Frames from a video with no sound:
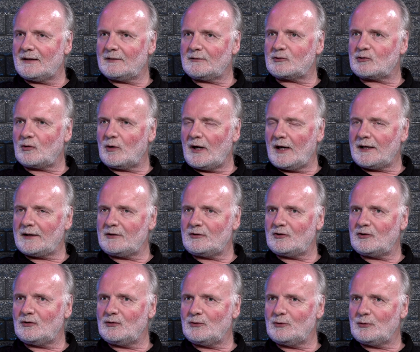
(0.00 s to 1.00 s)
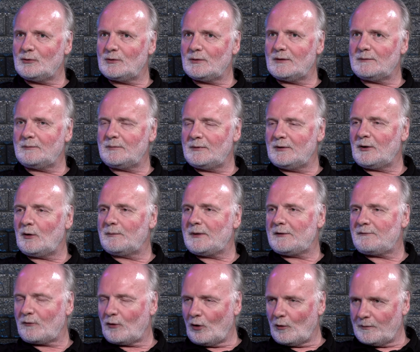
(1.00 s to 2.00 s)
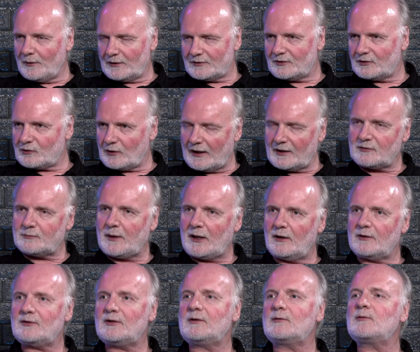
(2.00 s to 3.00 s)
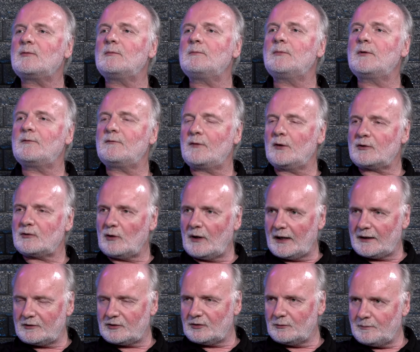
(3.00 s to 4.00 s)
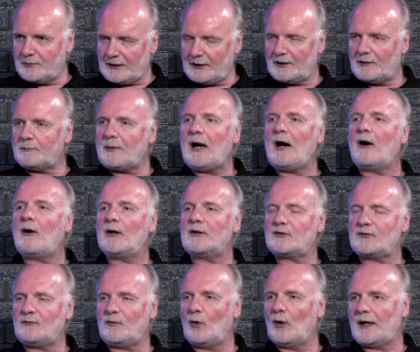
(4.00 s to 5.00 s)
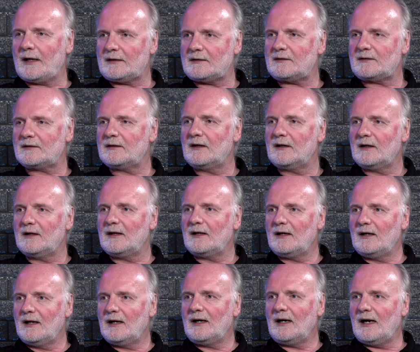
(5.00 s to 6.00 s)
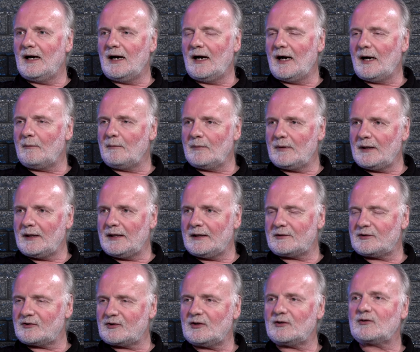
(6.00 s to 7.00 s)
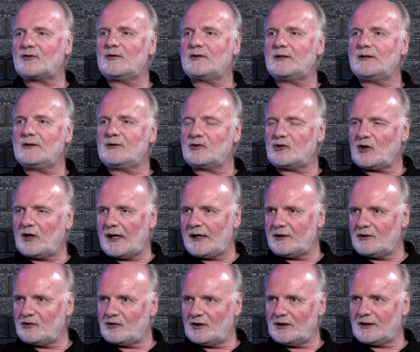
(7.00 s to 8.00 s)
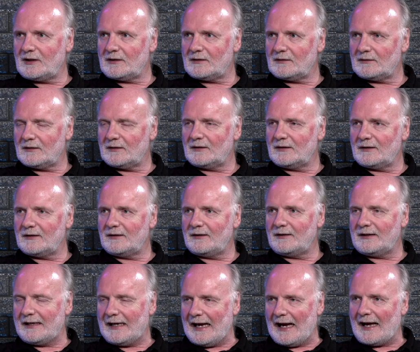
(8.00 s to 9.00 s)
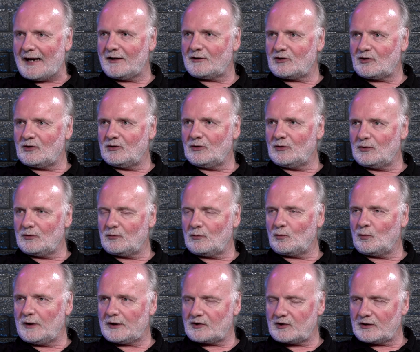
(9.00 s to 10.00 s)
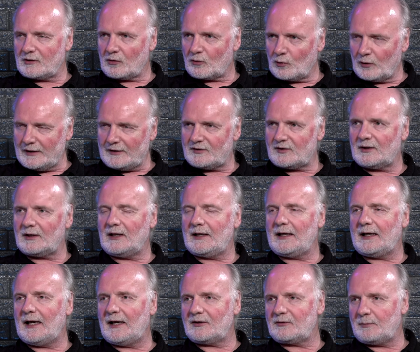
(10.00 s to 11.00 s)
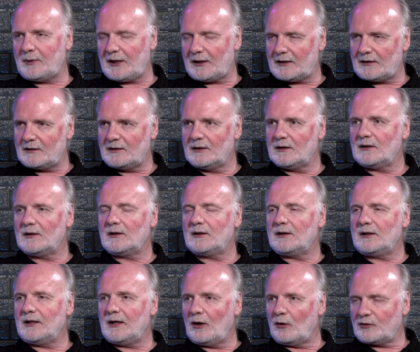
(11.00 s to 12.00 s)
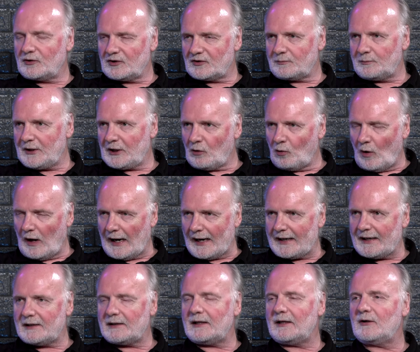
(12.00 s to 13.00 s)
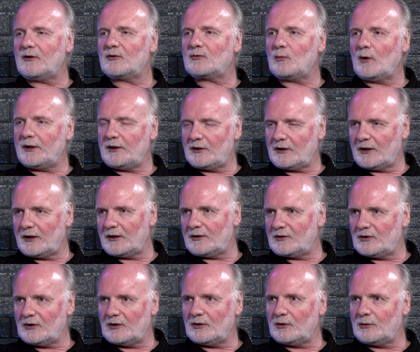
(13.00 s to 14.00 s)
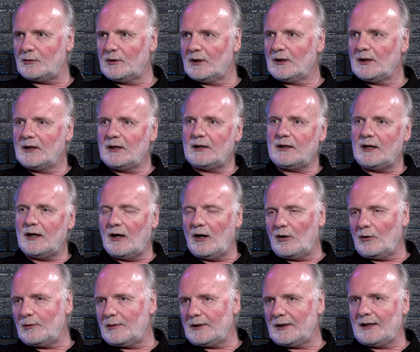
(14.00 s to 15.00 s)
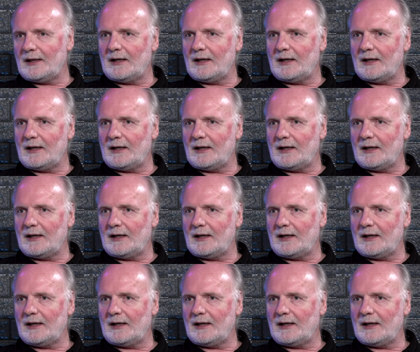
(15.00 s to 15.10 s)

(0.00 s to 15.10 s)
trying to, you know, be for openness and transparency, for trying to be the parents' voice, it's just changing the attitude, which increasingly has been, you know, just be quiet, here's what you're going to do, you know,